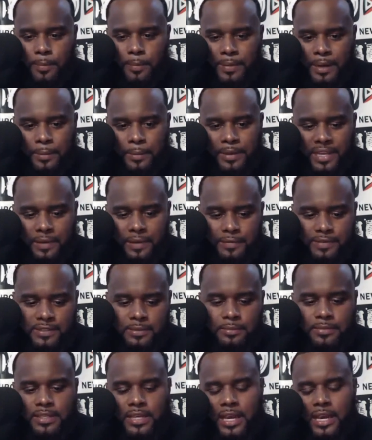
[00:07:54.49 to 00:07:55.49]
I mean, I'm gonna give it
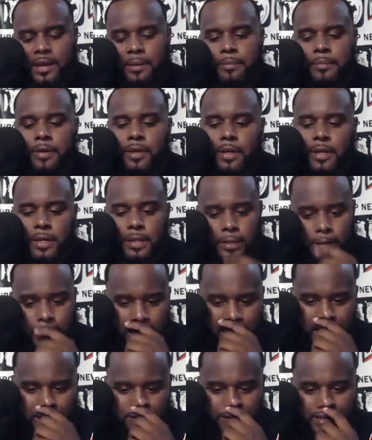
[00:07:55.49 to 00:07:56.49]
some time to
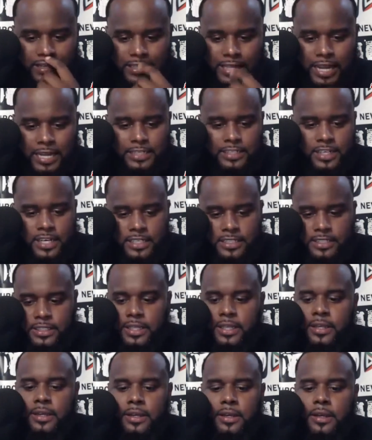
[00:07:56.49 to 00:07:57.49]
kind of really digest
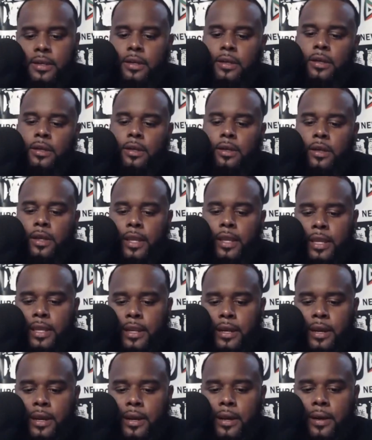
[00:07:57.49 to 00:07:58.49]
it
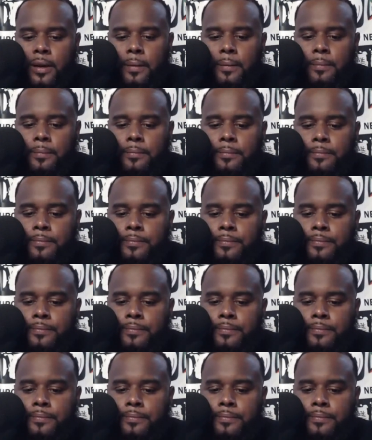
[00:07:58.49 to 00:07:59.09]
and um,